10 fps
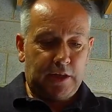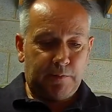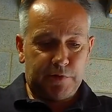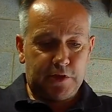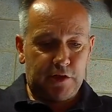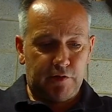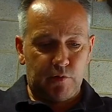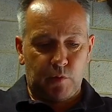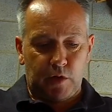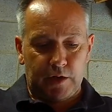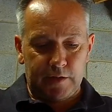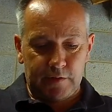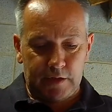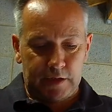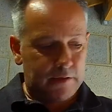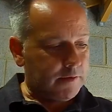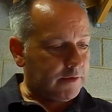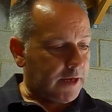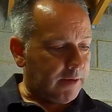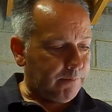Material wise, it
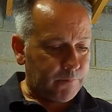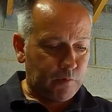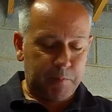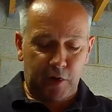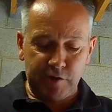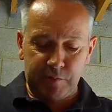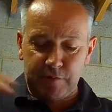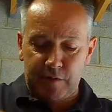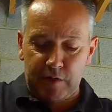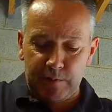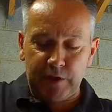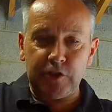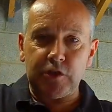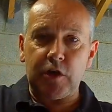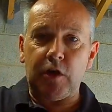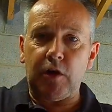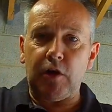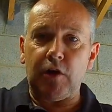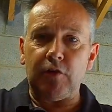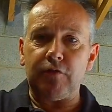reminds me very much
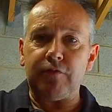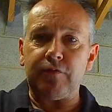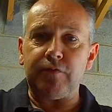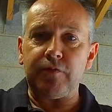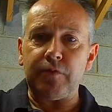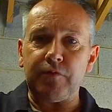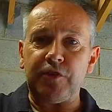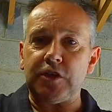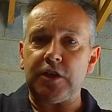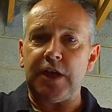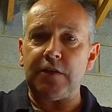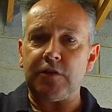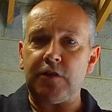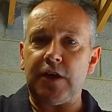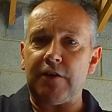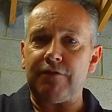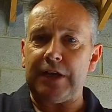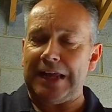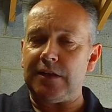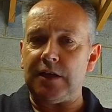of fishing nets that you get for
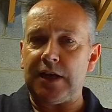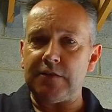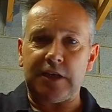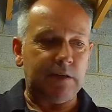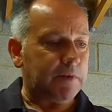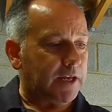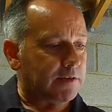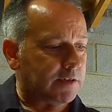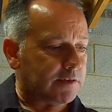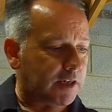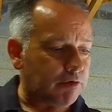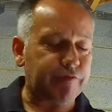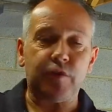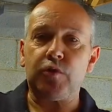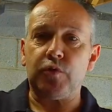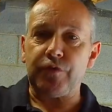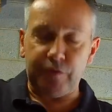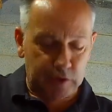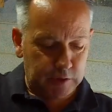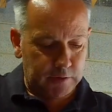landing nets, keep nets, etc. for coarse
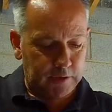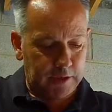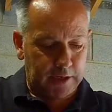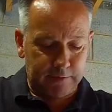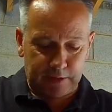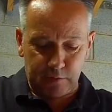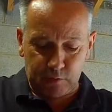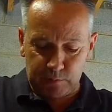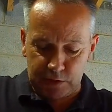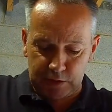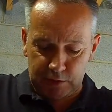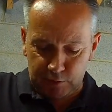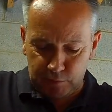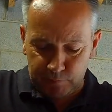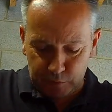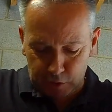fishing. It's that sort of material.